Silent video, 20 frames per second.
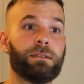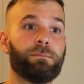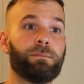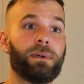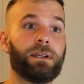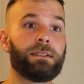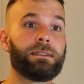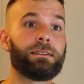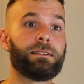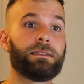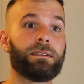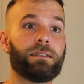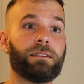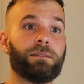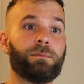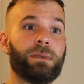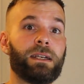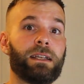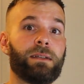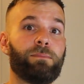But
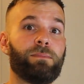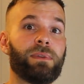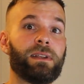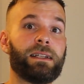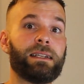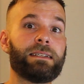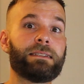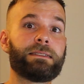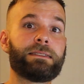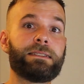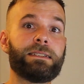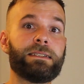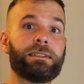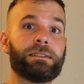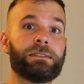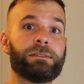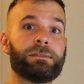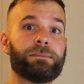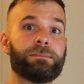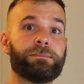we had plenty of
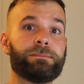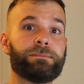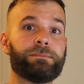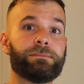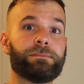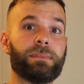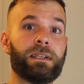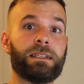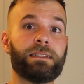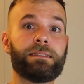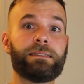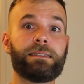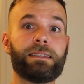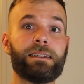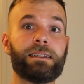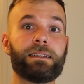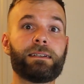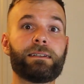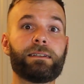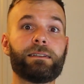steel and
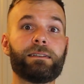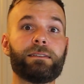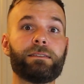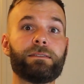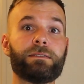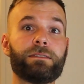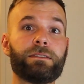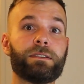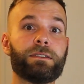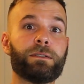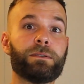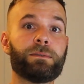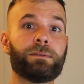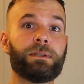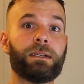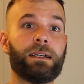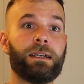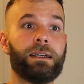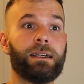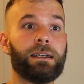zinc. So
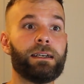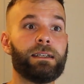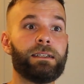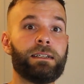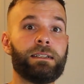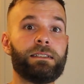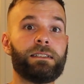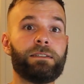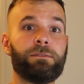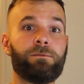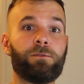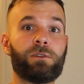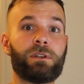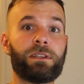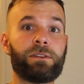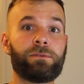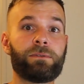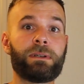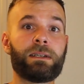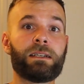in
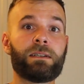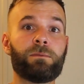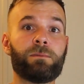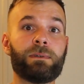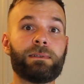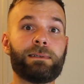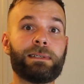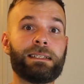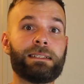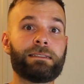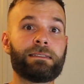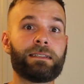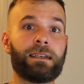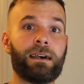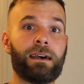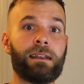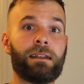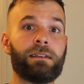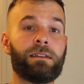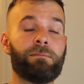1943, we
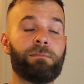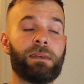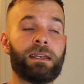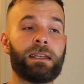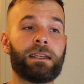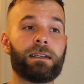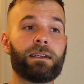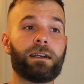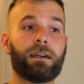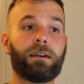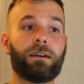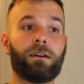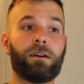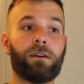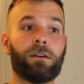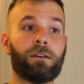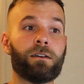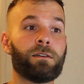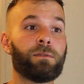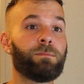decided to make
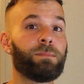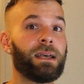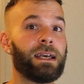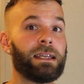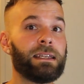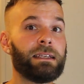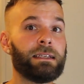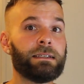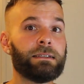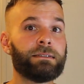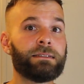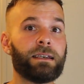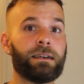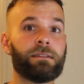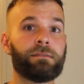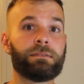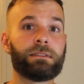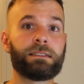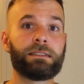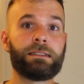our pennies out
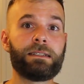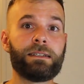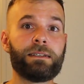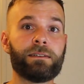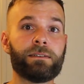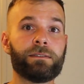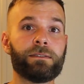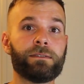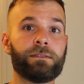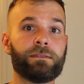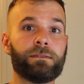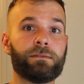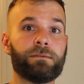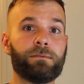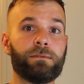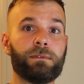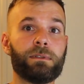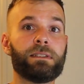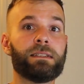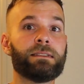of steel
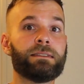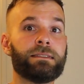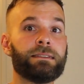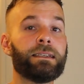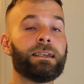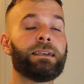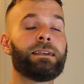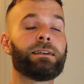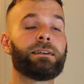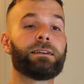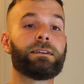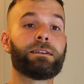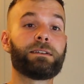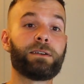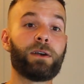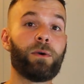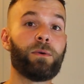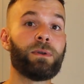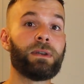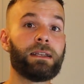with a zinc
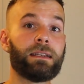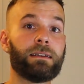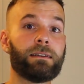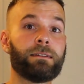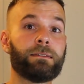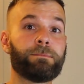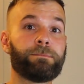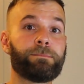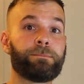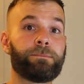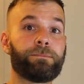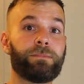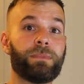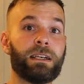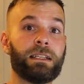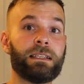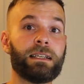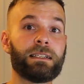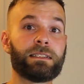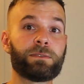coating.
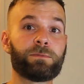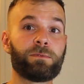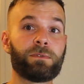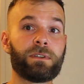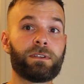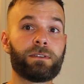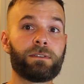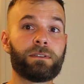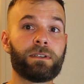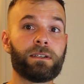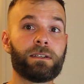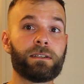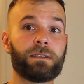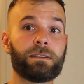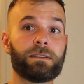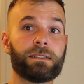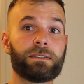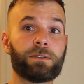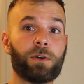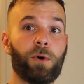And that's where
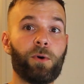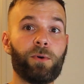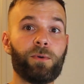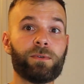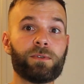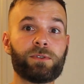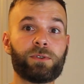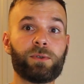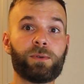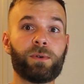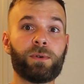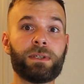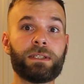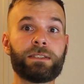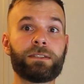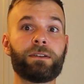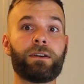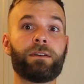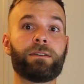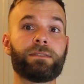this whole story
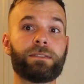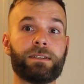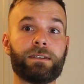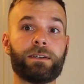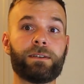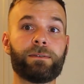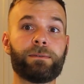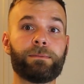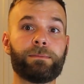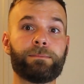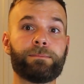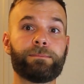starts here.